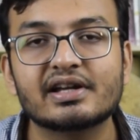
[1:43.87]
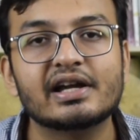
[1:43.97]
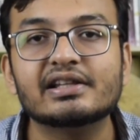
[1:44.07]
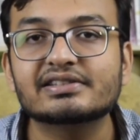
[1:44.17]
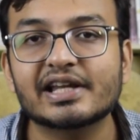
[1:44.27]

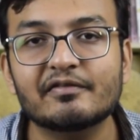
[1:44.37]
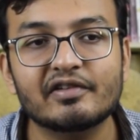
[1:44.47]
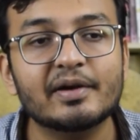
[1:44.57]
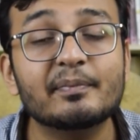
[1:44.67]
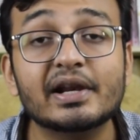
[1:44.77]
In the same
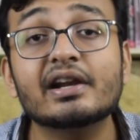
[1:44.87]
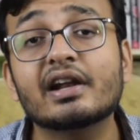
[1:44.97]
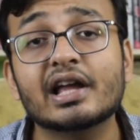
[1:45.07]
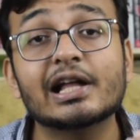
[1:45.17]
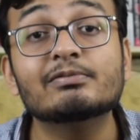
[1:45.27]
way,
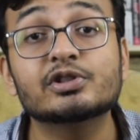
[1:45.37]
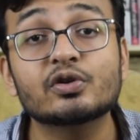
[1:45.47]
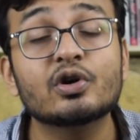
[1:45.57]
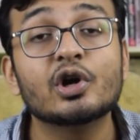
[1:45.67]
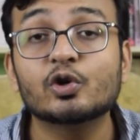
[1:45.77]
pre-reading helps
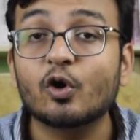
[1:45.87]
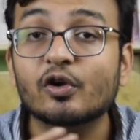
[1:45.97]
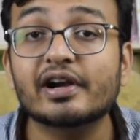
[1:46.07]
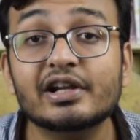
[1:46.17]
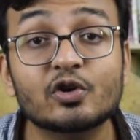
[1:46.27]
you to
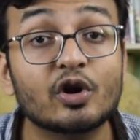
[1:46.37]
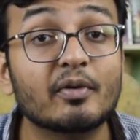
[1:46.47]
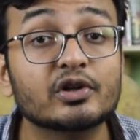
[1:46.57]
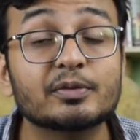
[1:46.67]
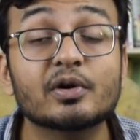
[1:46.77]
already know
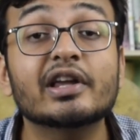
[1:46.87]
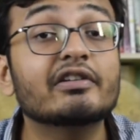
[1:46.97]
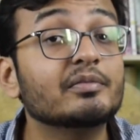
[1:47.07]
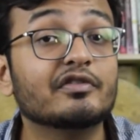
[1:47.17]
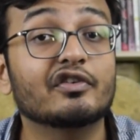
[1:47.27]
about the book
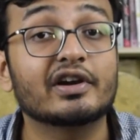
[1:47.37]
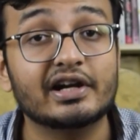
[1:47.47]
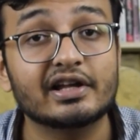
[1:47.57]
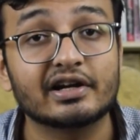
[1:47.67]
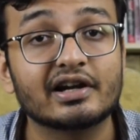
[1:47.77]
even before
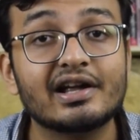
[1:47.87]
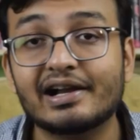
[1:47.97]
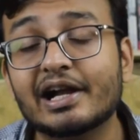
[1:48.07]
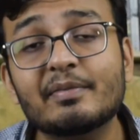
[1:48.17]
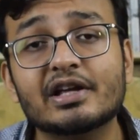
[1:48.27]
reading it.
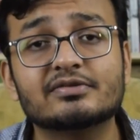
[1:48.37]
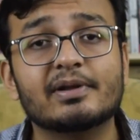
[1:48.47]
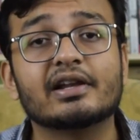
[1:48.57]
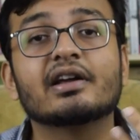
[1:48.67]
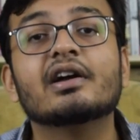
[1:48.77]
Let me explain.